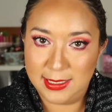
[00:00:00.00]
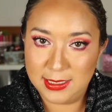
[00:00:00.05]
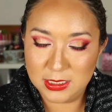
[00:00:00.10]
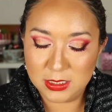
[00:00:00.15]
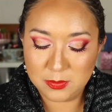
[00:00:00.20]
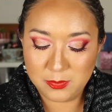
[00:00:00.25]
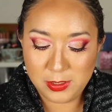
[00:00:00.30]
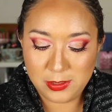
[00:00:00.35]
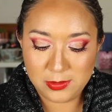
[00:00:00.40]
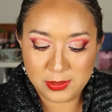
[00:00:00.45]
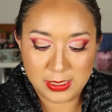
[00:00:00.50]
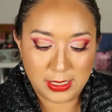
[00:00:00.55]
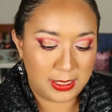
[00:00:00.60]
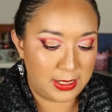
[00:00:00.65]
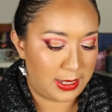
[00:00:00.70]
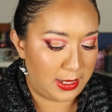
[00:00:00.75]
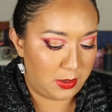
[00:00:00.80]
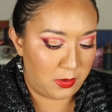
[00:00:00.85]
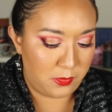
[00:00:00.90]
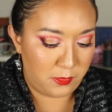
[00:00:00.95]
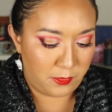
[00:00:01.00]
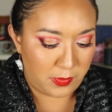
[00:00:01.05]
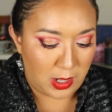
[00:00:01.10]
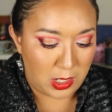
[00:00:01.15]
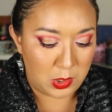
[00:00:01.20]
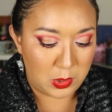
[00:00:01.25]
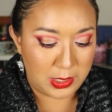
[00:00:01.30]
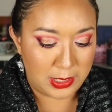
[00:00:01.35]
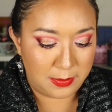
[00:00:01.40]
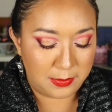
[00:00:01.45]
his music. I don't
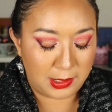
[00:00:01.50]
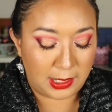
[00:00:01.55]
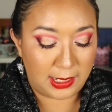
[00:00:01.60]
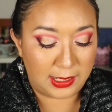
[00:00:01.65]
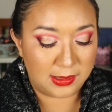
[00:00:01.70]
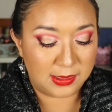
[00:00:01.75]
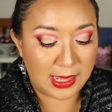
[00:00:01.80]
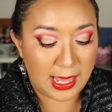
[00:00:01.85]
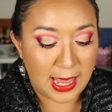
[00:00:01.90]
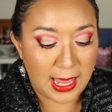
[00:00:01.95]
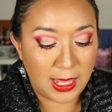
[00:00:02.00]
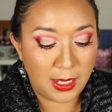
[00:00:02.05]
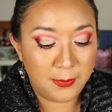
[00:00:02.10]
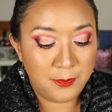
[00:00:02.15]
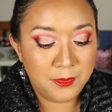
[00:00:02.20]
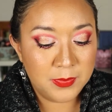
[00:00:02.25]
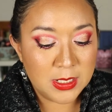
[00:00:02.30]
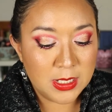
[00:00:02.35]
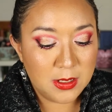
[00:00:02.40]
follow him like that.